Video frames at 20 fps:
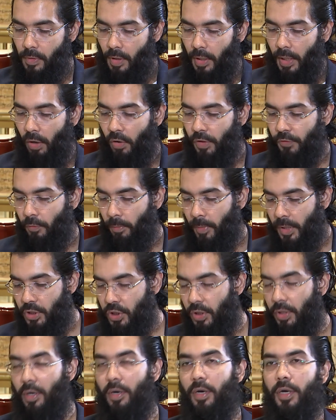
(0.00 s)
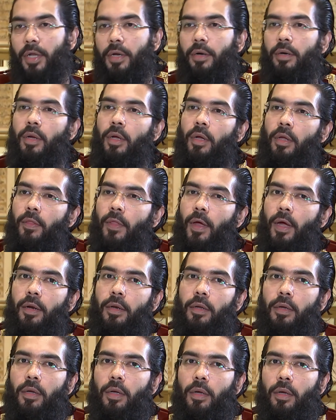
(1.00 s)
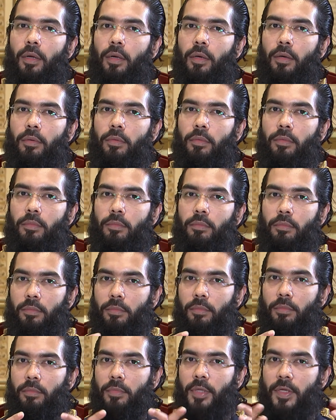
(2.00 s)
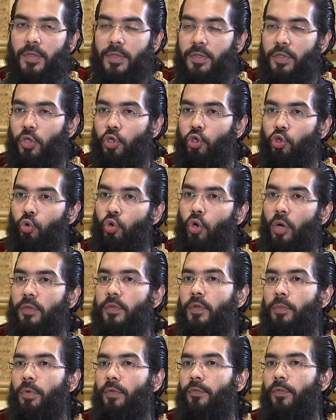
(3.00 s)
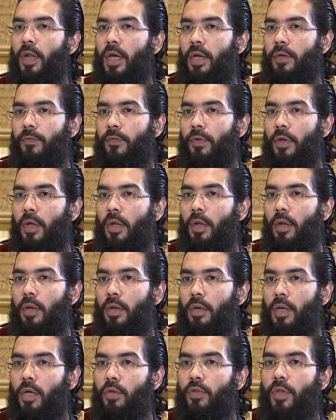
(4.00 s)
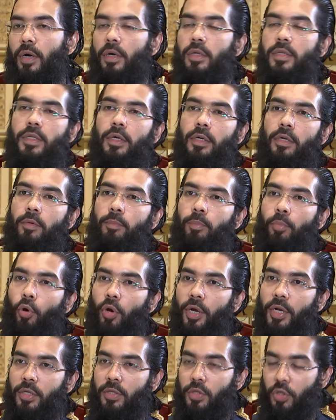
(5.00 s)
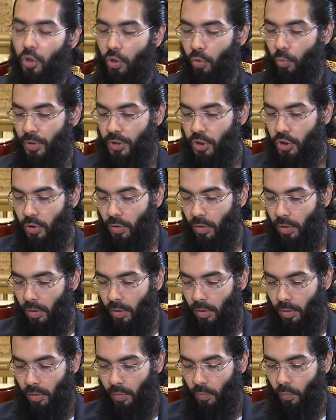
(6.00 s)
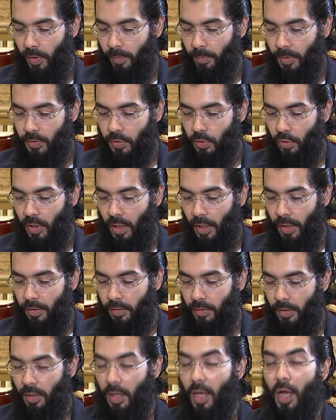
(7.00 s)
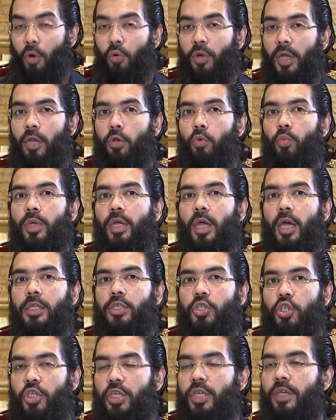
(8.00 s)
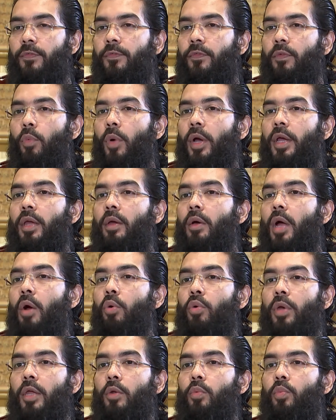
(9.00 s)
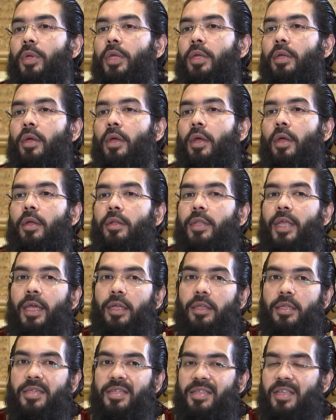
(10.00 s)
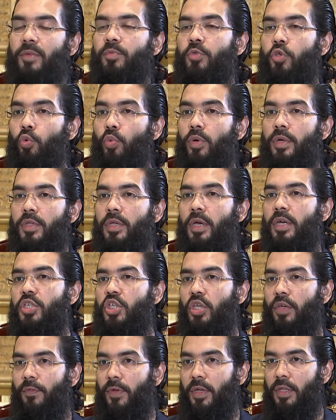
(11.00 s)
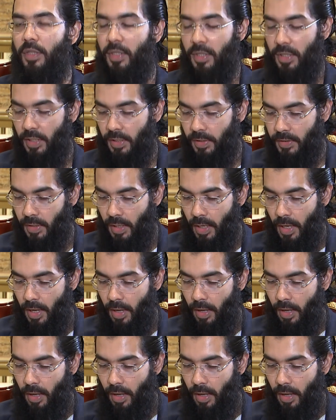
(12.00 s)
Now, as you mentioned earlier, that this is the true concept of life. Now, there are certain points, which we must look at. Like, how can we achieve? How can we take the steps towards achieving these